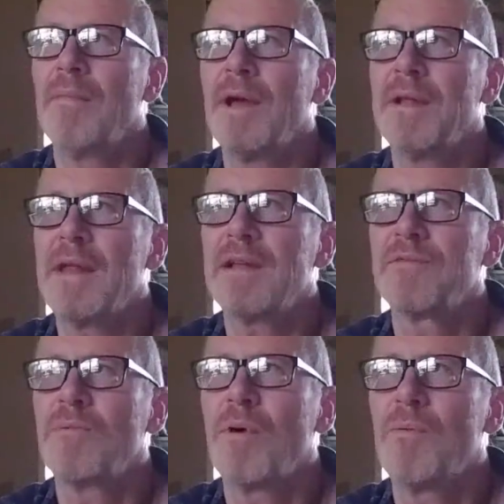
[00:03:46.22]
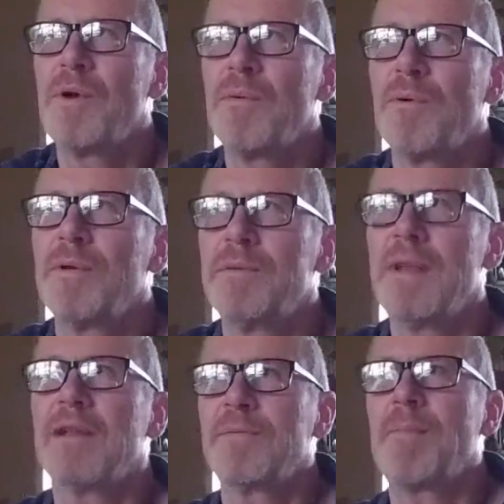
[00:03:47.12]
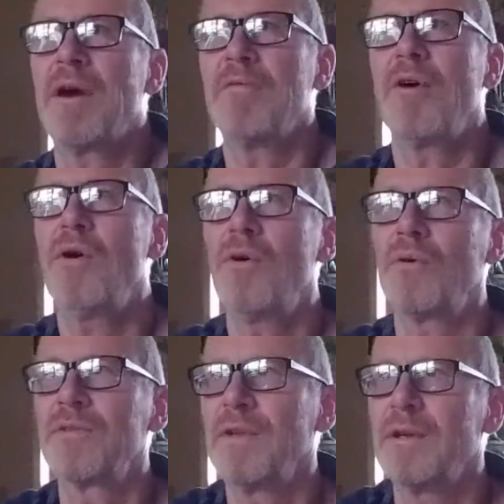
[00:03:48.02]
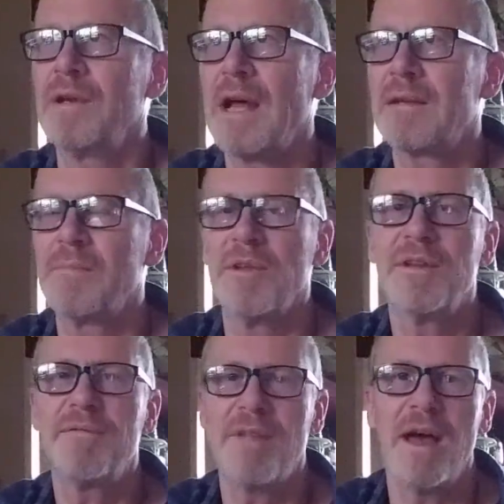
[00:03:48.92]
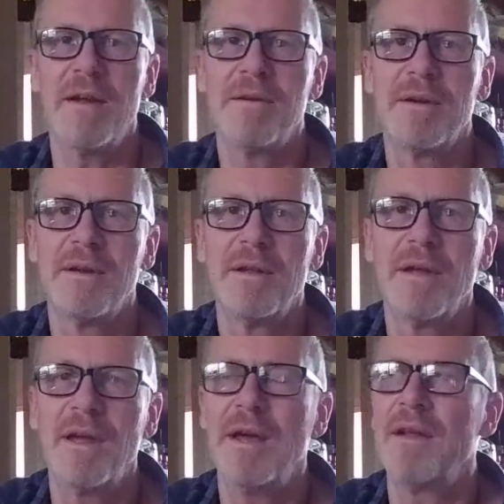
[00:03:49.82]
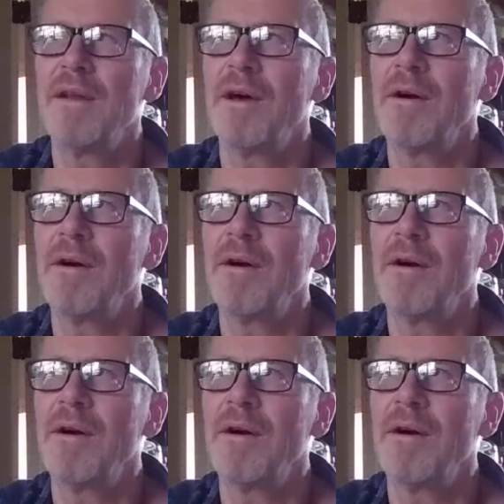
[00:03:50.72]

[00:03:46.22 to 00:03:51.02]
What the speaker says: And that's part of a hoax, and not to believe that. And